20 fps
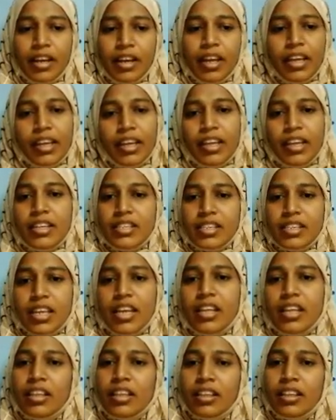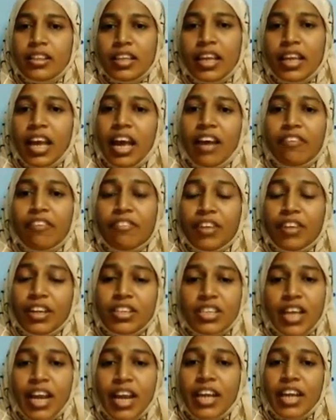I can say the
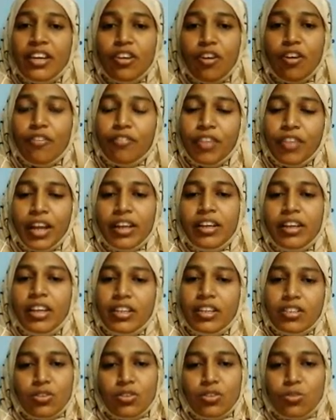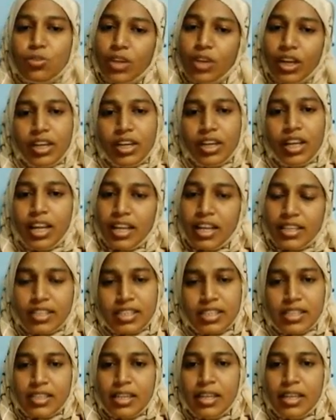average height of that 10 student
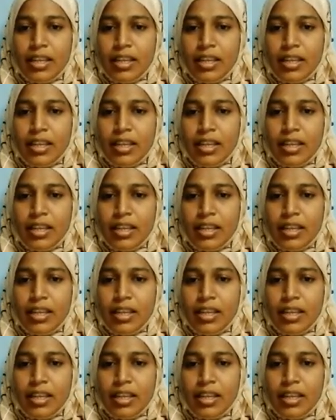as.